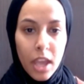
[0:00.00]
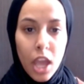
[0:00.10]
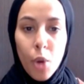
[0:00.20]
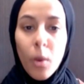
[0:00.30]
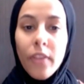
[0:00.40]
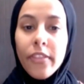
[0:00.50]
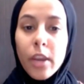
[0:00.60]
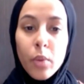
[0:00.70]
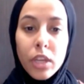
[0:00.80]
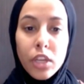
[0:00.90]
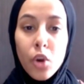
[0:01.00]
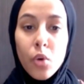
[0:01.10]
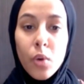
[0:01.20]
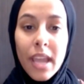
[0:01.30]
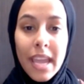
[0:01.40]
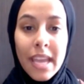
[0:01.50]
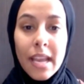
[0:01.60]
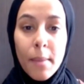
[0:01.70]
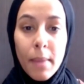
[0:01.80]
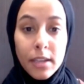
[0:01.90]
One thing we know in
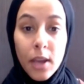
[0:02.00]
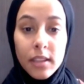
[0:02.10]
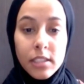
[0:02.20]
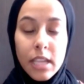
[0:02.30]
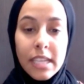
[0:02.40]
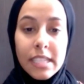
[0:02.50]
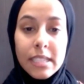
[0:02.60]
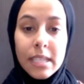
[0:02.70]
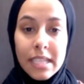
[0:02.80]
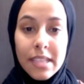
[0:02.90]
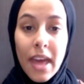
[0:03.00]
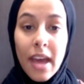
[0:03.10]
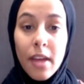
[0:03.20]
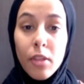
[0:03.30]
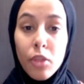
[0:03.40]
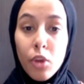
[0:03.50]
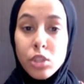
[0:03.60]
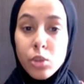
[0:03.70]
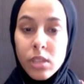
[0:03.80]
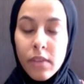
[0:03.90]
mental health studies is that those
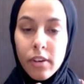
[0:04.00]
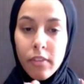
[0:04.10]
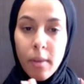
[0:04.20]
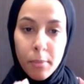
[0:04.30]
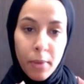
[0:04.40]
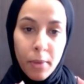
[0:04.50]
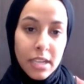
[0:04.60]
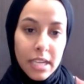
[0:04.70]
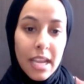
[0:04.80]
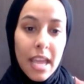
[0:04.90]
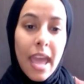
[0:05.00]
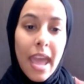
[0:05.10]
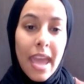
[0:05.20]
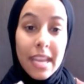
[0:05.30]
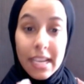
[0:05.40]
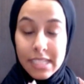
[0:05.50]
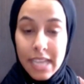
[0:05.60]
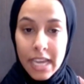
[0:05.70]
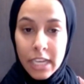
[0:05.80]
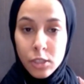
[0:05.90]
who suffer from depression and
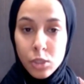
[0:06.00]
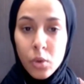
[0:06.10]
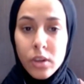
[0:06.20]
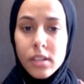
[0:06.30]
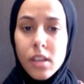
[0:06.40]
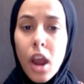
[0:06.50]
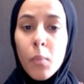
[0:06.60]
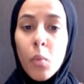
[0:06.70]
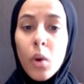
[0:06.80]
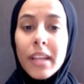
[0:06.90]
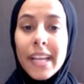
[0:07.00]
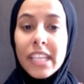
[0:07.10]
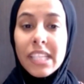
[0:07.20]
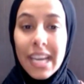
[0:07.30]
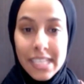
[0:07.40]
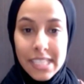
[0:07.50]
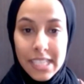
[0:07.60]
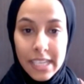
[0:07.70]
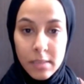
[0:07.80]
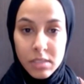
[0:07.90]
anxiety disorders are more likely to isolate
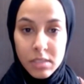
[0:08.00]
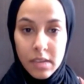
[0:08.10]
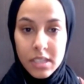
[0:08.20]
themselves.